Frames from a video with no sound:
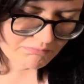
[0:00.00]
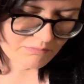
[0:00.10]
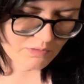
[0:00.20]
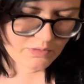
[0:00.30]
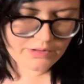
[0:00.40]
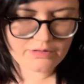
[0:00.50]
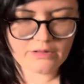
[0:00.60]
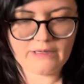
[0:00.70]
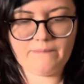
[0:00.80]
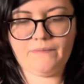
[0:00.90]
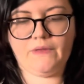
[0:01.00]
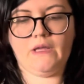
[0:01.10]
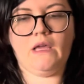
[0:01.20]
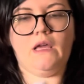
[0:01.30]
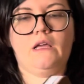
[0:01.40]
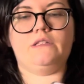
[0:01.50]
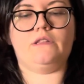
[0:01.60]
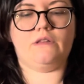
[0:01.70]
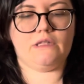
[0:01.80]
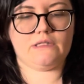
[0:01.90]
Lord, okay.
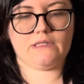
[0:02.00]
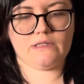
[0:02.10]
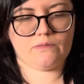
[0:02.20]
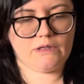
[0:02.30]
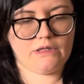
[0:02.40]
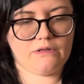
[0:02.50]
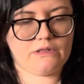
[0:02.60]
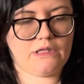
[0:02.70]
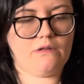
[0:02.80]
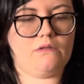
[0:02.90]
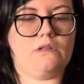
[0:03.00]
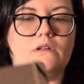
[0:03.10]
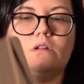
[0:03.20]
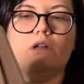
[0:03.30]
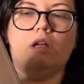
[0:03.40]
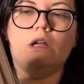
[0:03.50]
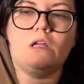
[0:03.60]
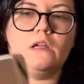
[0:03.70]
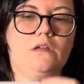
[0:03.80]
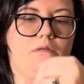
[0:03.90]
So this is one of those cute little
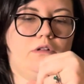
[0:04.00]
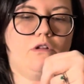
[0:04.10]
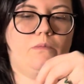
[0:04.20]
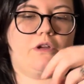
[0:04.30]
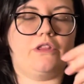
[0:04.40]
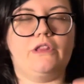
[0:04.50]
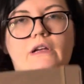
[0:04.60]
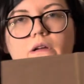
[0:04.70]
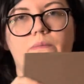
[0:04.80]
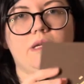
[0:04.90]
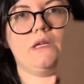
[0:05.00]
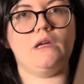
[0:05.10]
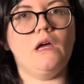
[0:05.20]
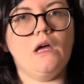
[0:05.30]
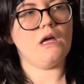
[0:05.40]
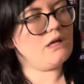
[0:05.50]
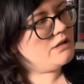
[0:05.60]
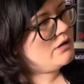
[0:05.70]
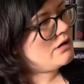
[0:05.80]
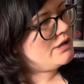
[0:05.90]
notebook therapy
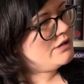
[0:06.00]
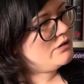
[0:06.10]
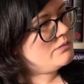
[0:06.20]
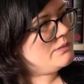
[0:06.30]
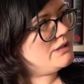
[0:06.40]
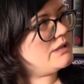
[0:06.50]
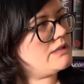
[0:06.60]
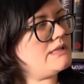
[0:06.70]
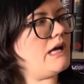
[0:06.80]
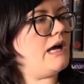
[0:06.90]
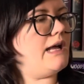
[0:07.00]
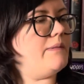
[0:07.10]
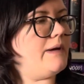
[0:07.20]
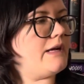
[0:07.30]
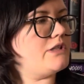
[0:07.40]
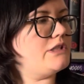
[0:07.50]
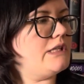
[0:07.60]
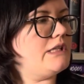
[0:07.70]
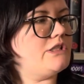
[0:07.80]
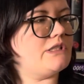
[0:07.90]
Nara notebooks. I'm
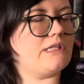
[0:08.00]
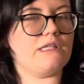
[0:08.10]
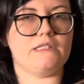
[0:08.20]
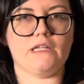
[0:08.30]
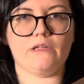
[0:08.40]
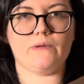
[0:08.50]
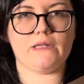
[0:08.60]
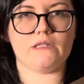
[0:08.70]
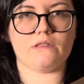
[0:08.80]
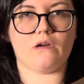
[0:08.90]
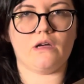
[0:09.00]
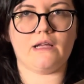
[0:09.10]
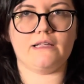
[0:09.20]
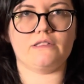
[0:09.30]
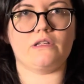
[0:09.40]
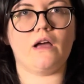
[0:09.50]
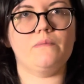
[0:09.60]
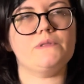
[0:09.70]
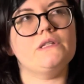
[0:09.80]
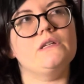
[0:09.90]
actually just continuing this on. I stopped